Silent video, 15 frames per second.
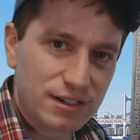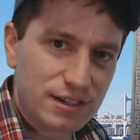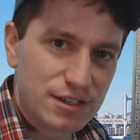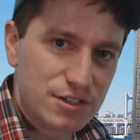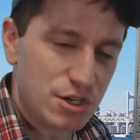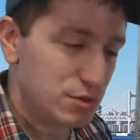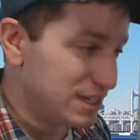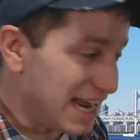
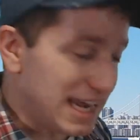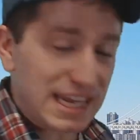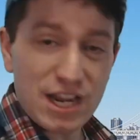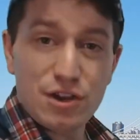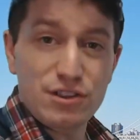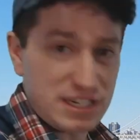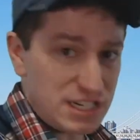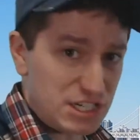So take care
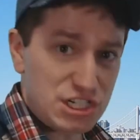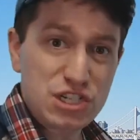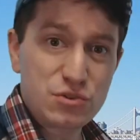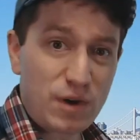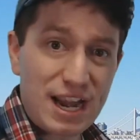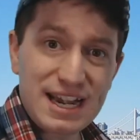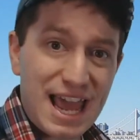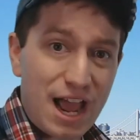of the dishes
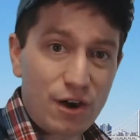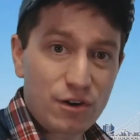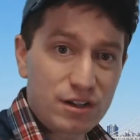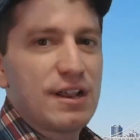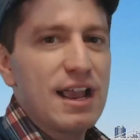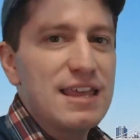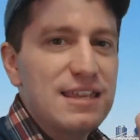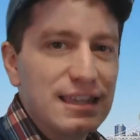right now
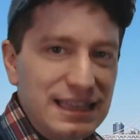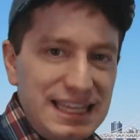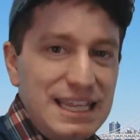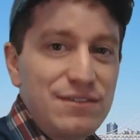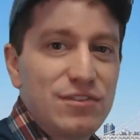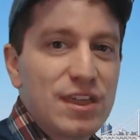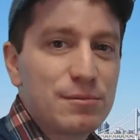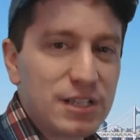and then
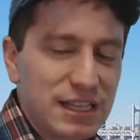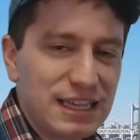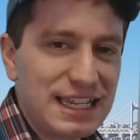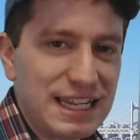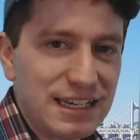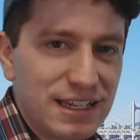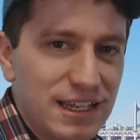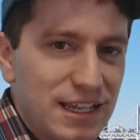leave them clean.